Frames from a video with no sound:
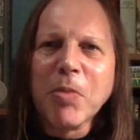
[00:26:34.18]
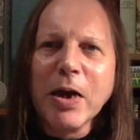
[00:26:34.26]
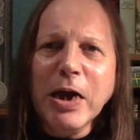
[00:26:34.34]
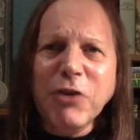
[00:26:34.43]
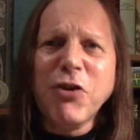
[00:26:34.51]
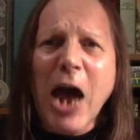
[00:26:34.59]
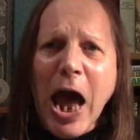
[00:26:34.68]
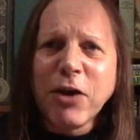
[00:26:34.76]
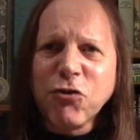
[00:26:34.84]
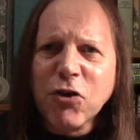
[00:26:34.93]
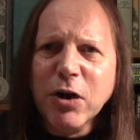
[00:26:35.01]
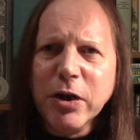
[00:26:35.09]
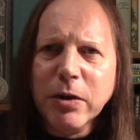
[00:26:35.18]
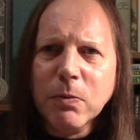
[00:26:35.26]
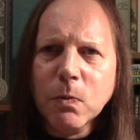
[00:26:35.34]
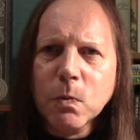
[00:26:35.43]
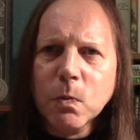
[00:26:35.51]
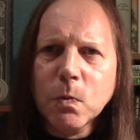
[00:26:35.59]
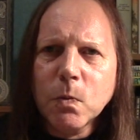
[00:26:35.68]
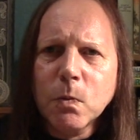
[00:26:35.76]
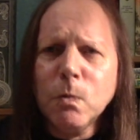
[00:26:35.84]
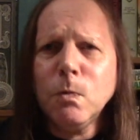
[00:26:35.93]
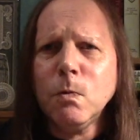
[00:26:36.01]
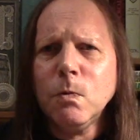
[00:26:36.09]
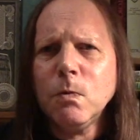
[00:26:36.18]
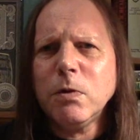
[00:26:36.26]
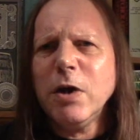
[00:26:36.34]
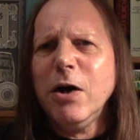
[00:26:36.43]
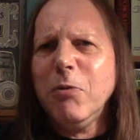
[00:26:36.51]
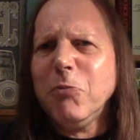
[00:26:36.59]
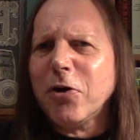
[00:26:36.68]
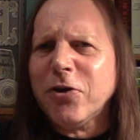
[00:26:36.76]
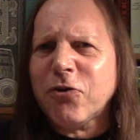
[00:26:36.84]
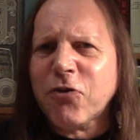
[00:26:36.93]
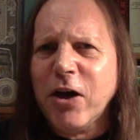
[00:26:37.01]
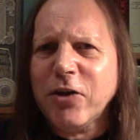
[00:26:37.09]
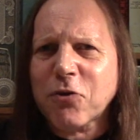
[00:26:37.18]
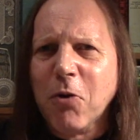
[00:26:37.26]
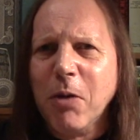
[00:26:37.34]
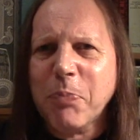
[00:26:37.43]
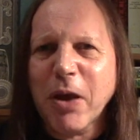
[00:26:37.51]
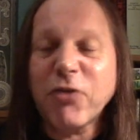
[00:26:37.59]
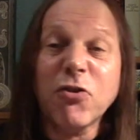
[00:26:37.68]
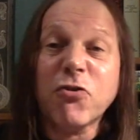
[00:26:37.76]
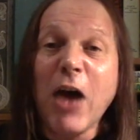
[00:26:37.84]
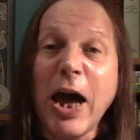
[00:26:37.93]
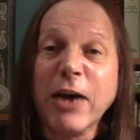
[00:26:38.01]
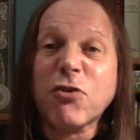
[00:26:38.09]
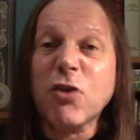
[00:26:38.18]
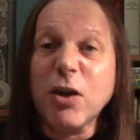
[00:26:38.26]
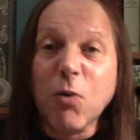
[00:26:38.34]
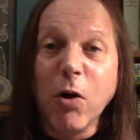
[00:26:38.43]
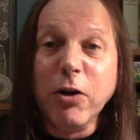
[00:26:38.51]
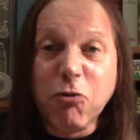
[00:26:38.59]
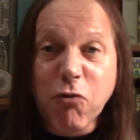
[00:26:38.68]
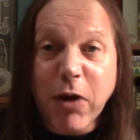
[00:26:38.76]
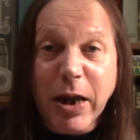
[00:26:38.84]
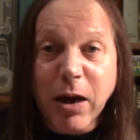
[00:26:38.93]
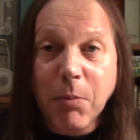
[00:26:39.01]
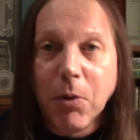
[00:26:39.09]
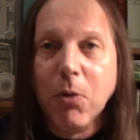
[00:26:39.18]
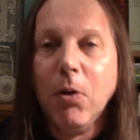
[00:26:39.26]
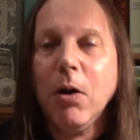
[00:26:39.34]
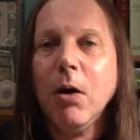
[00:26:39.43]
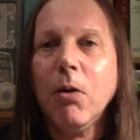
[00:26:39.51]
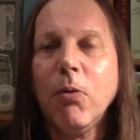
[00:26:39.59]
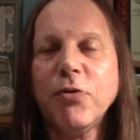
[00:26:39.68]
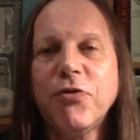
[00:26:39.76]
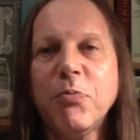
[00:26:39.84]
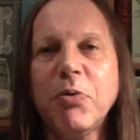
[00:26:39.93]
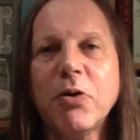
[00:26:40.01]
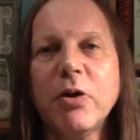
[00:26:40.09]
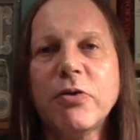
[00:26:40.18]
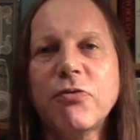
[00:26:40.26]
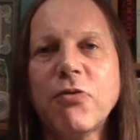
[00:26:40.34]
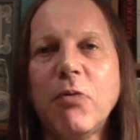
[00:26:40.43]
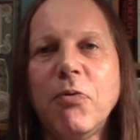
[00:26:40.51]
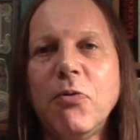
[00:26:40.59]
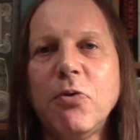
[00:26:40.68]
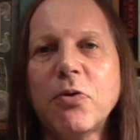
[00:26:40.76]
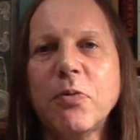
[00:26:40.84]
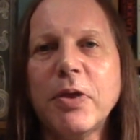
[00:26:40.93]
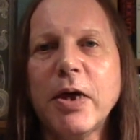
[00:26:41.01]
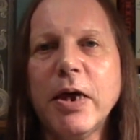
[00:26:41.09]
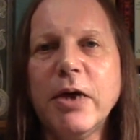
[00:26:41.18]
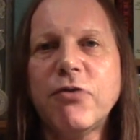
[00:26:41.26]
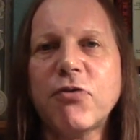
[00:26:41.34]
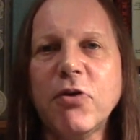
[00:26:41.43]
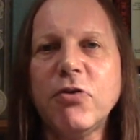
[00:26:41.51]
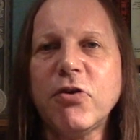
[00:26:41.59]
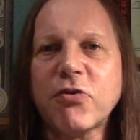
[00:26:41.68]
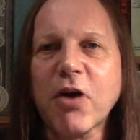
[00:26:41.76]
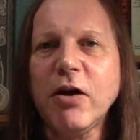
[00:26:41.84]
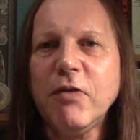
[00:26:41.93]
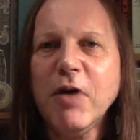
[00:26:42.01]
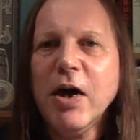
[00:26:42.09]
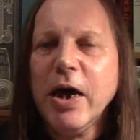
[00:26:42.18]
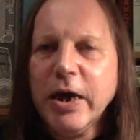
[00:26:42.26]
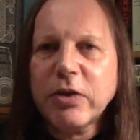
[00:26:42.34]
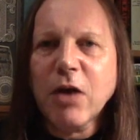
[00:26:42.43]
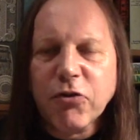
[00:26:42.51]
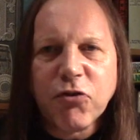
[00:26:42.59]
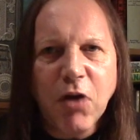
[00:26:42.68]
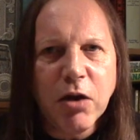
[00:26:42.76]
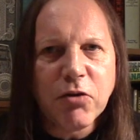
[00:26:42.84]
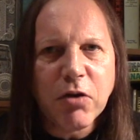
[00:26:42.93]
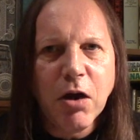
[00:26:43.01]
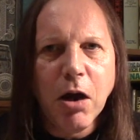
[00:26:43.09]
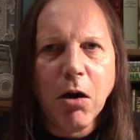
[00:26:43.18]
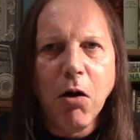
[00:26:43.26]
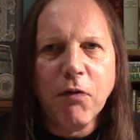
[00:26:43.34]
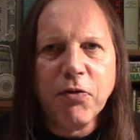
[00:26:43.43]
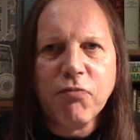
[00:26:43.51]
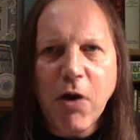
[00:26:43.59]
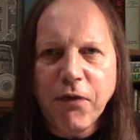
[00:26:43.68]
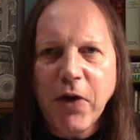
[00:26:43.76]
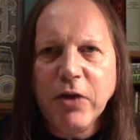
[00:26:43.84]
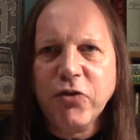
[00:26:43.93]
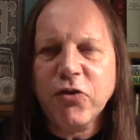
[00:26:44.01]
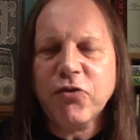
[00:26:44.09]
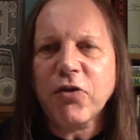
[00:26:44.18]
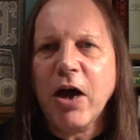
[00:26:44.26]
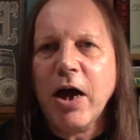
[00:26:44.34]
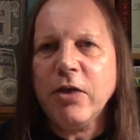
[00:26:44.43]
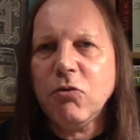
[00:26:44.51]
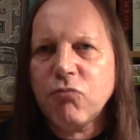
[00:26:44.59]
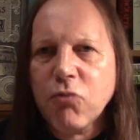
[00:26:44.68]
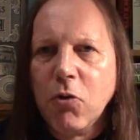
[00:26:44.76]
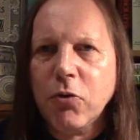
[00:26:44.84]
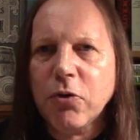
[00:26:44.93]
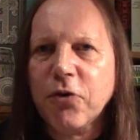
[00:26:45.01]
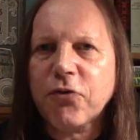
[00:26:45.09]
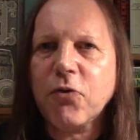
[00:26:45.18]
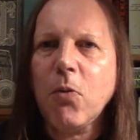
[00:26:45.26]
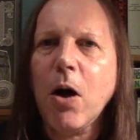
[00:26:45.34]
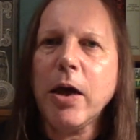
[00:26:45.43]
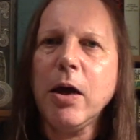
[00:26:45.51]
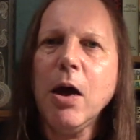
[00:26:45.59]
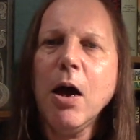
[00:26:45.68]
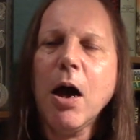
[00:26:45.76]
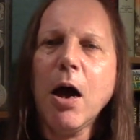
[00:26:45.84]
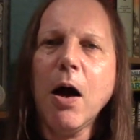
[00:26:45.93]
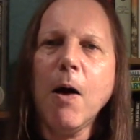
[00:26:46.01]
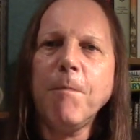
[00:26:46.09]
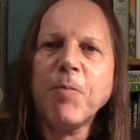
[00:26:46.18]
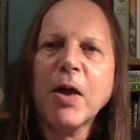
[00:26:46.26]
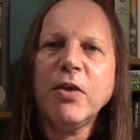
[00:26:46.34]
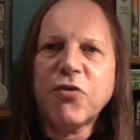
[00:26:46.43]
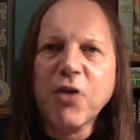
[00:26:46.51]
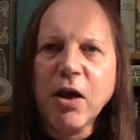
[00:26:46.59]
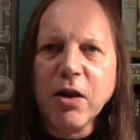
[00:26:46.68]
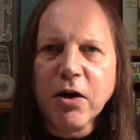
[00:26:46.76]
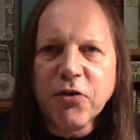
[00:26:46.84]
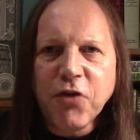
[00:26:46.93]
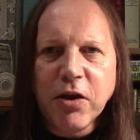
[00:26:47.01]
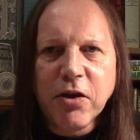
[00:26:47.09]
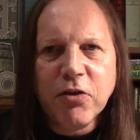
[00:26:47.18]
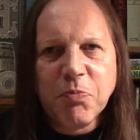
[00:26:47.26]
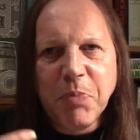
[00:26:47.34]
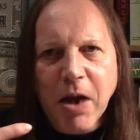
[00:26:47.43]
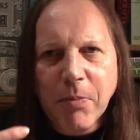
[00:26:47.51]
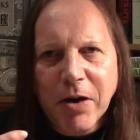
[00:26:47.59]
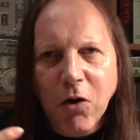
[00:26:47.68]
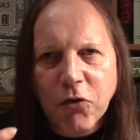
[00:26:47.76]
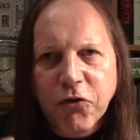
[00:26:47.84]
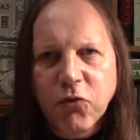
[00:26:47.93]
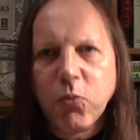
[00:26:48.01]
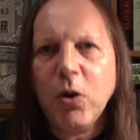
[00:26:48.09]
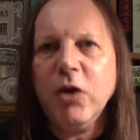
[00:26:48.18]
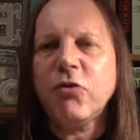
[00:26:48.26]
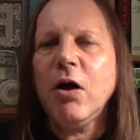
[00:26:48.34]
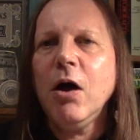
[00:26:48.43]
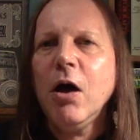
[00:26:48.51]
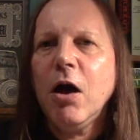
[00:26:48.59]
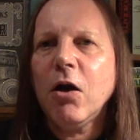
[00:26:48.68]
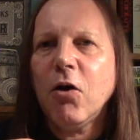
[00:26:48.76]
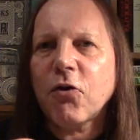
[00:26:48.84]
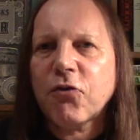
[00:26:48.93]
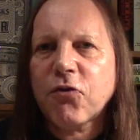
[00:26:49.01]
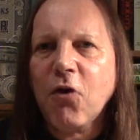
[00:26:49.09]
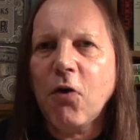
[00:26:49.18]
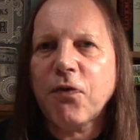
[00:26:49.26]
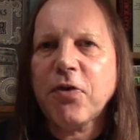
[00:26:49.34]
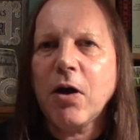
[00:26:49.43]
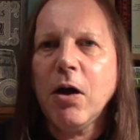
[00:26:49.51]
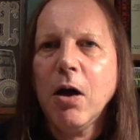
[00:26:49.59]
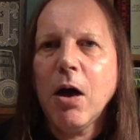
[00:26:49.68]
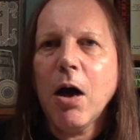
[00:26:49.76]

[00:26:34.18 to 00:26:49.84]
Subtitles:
It's actually... No, I'm not going to say it's quite pleasant. It's actually quite drinkable once you put a little drop of water with it. It does take a lot of the rough edges and the rawness away. Like I said, it's become a lot sweeter, a lot softer,